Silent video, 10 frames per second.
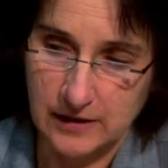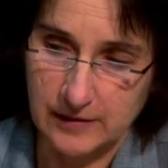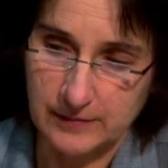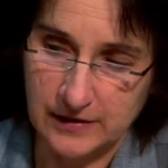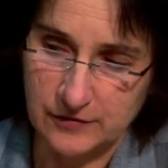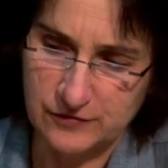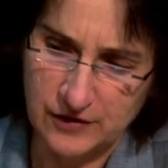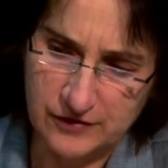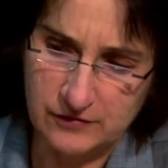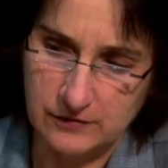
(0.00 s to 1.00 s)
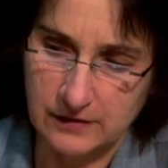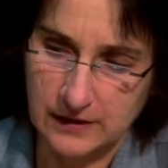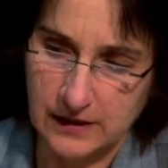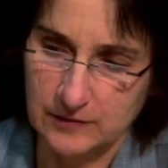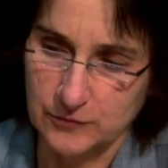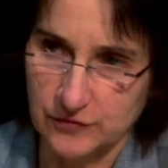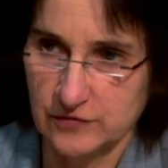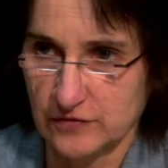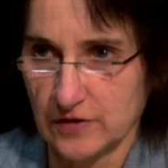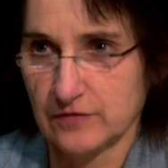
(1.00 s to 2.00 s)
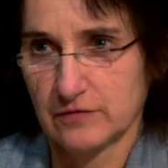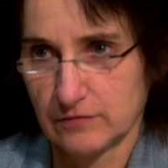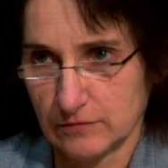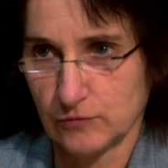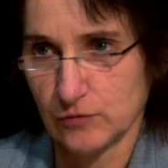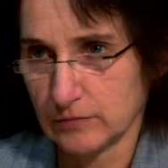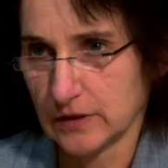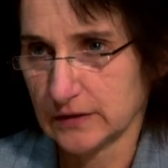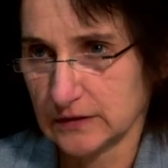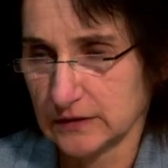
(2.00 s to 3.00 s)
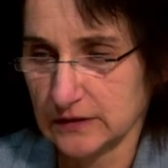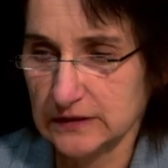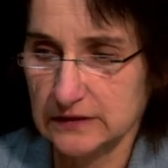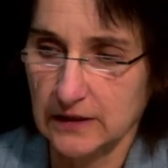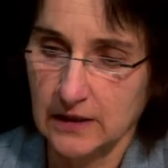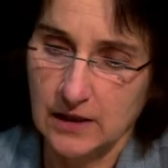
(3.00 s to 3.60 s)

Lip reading: And a fast-growing animal suggests warm-bloodedness.